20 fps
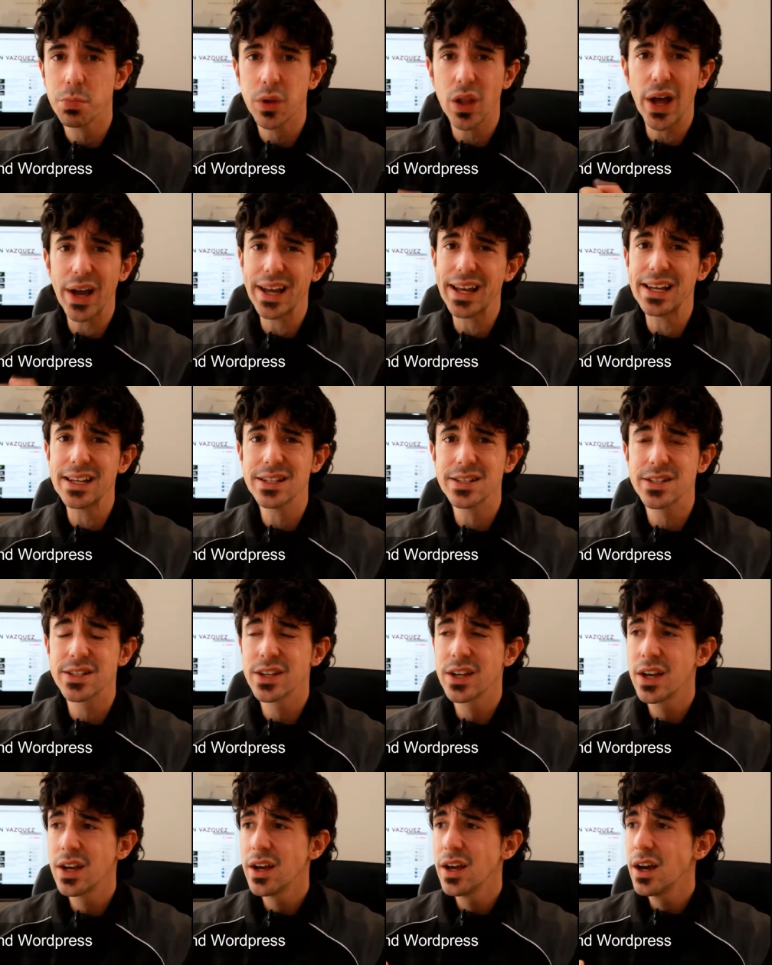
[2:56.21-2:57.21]
plugins,
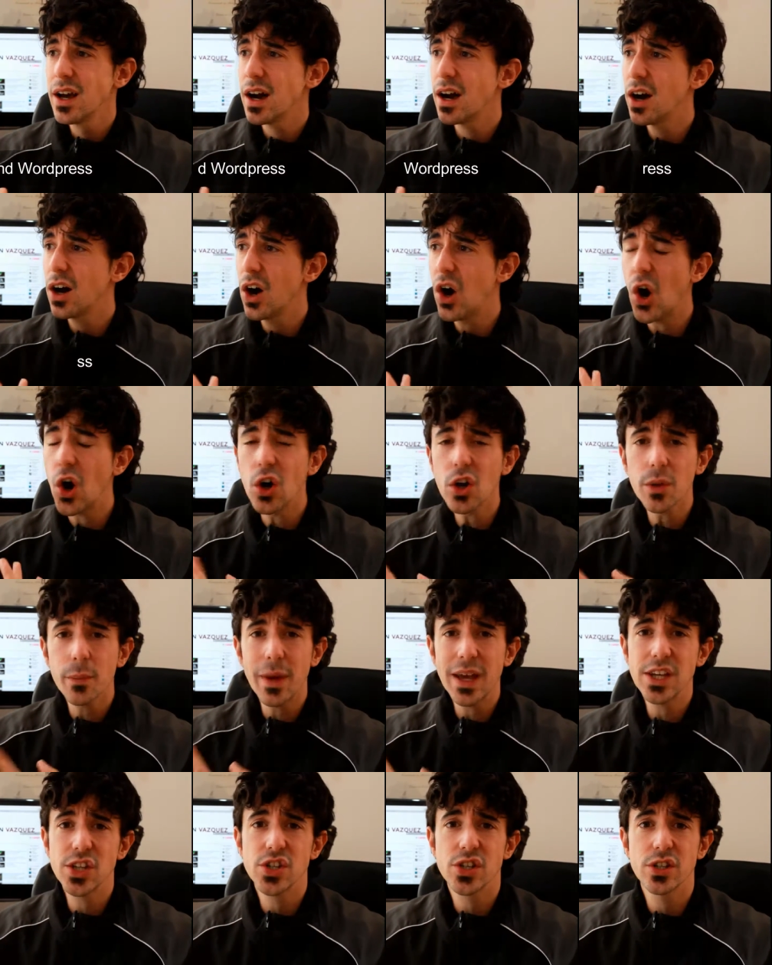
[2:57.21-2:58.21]

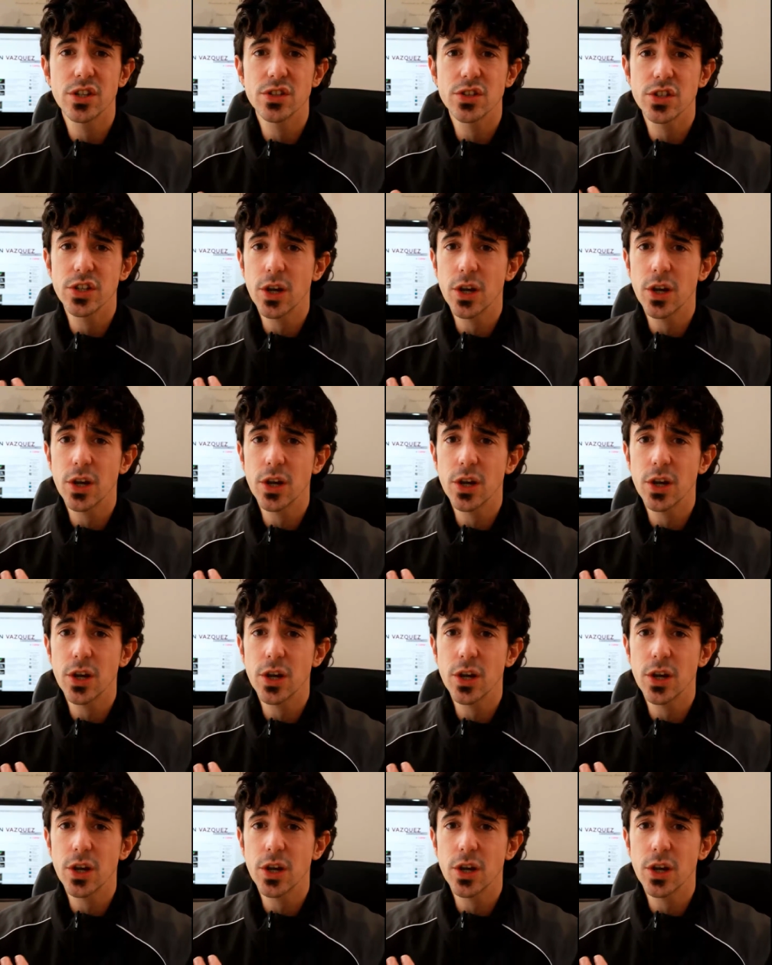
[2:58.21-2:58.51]
automations.